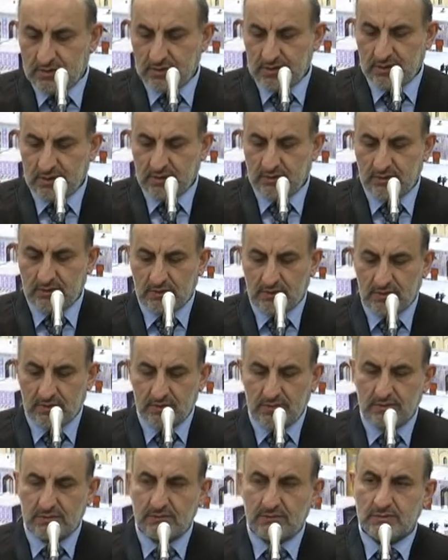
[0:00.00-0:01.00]
Now,
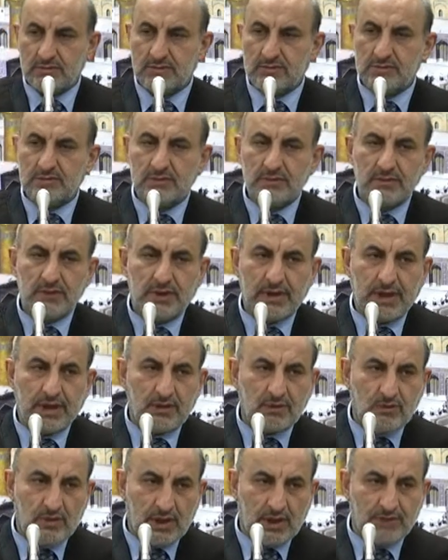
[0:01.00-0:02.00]

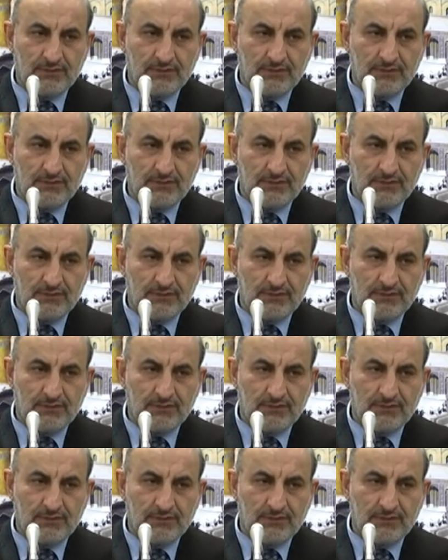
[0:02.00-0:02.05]
one